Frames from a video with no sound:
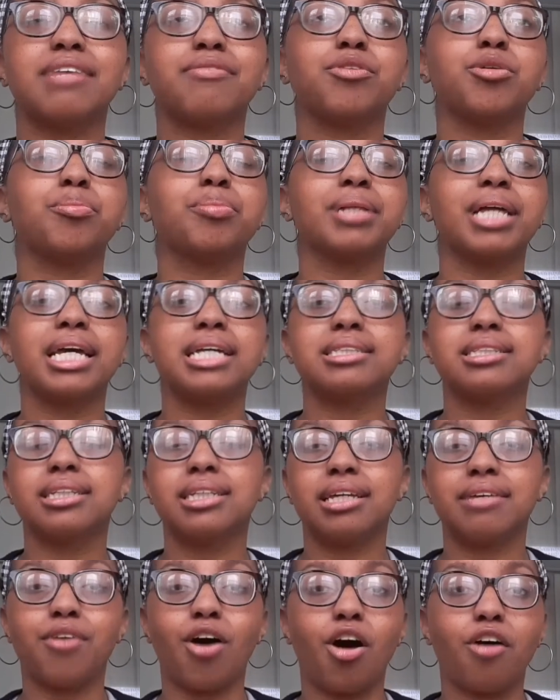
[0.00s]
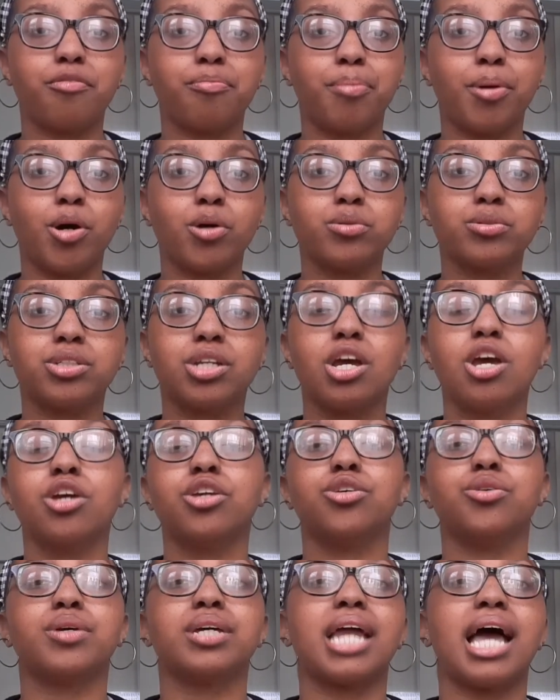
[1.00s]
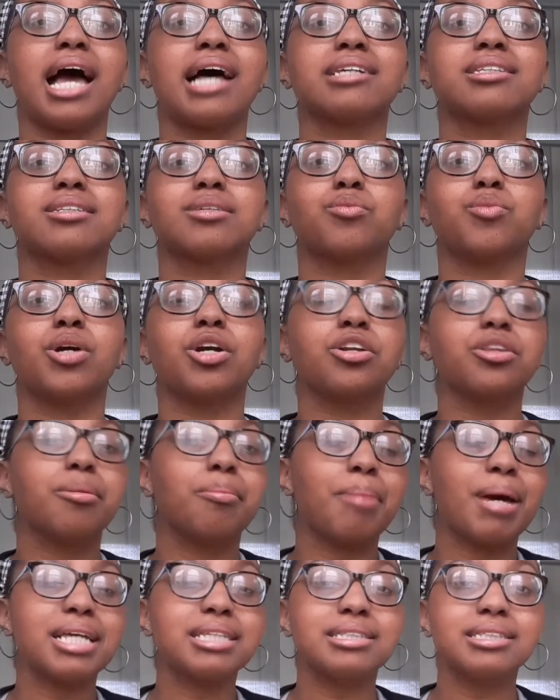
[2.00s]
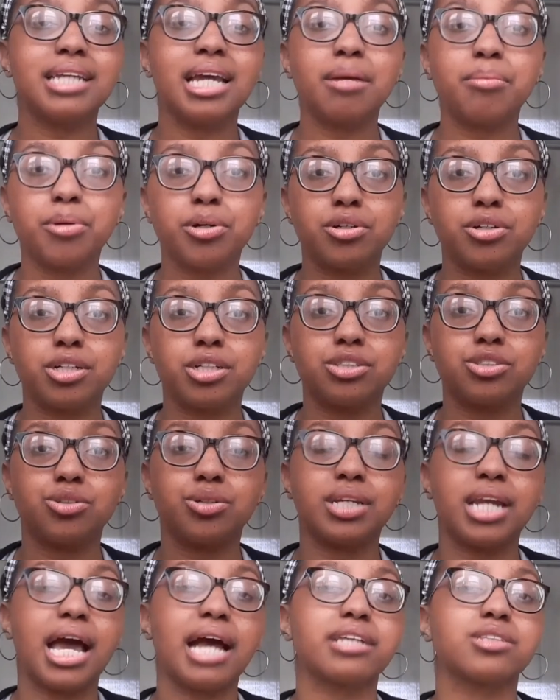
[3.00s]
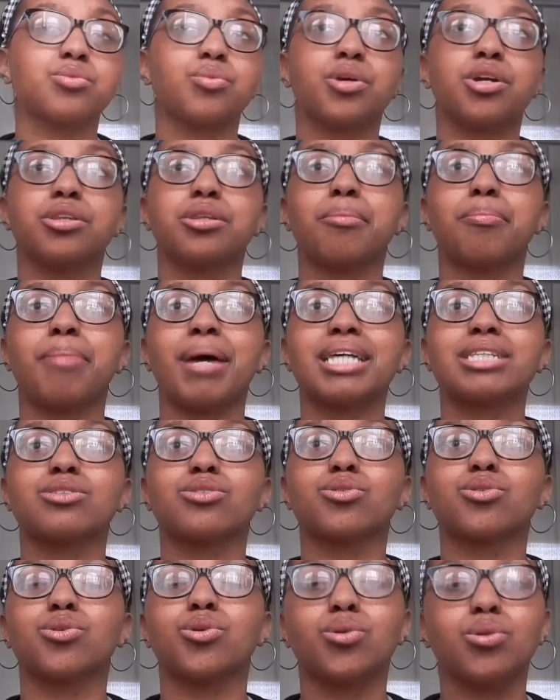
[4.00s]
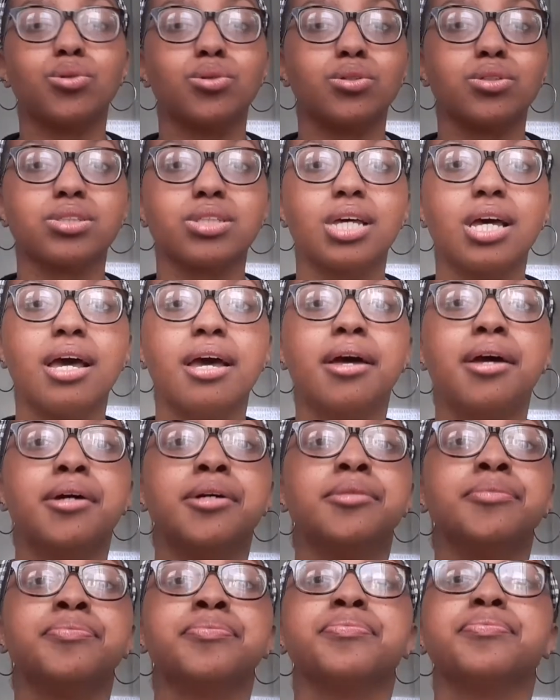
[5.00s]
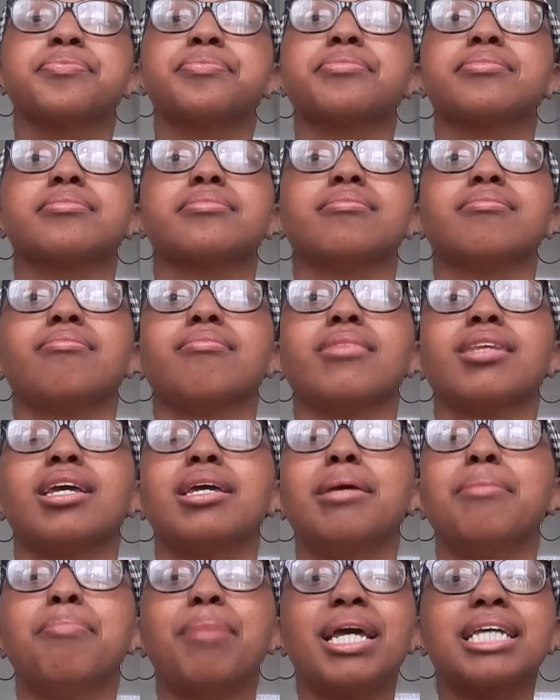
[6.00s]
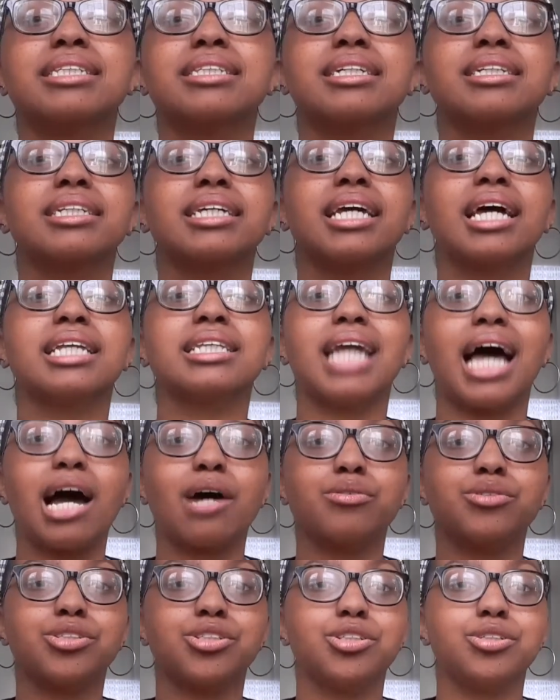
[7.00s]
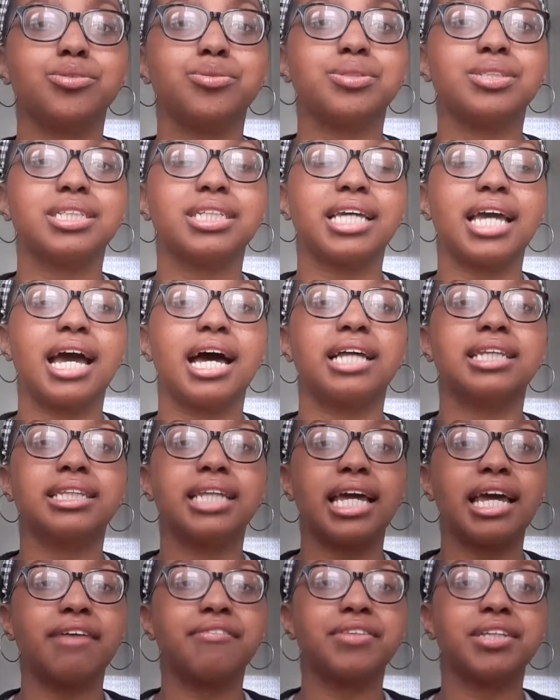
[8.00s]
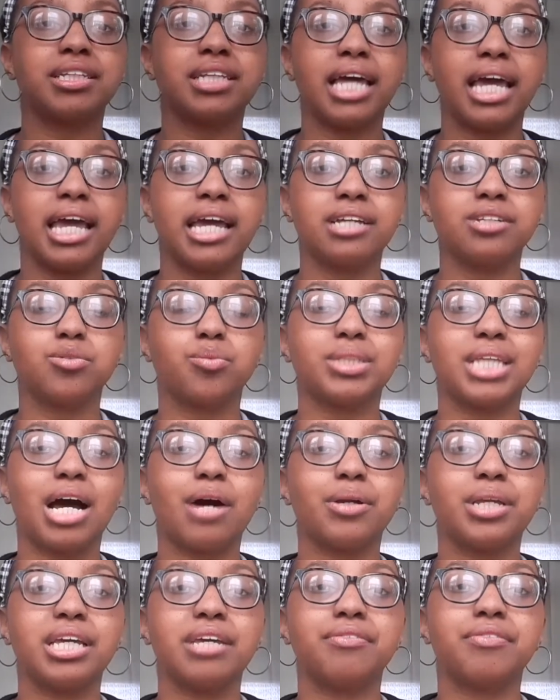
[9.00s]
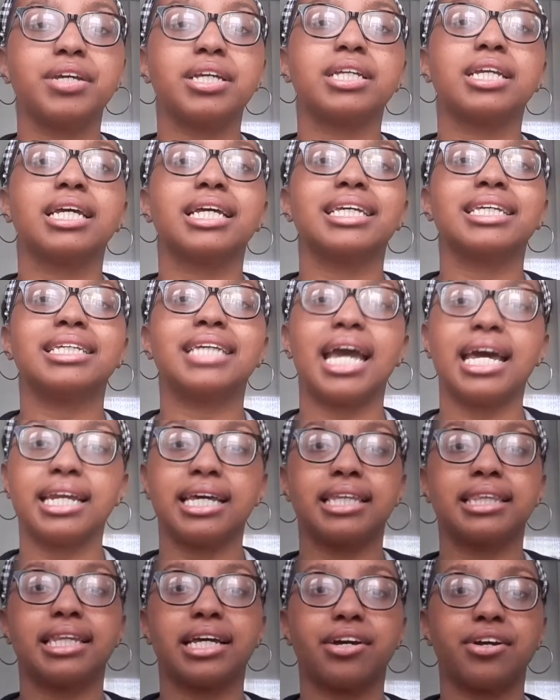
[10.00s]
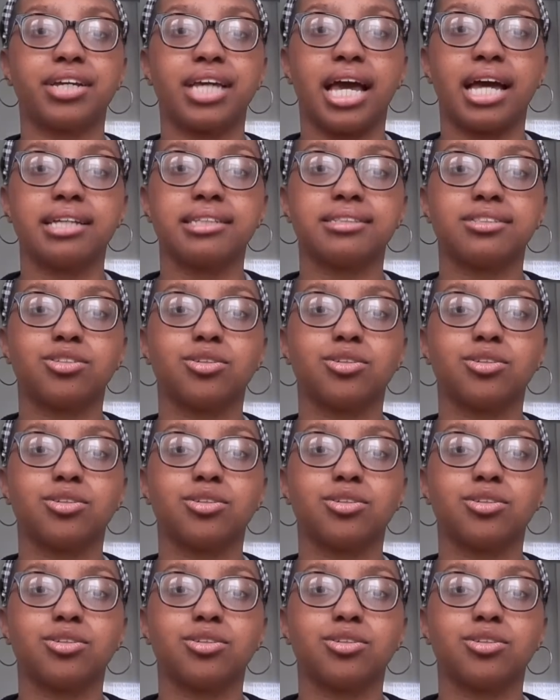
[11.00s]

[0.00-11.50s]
If you plan to live off post, you can ask what are the best neighborhoods? You can ask what are the best schools? It basically allows you to get a lay of the land without even getting there yet.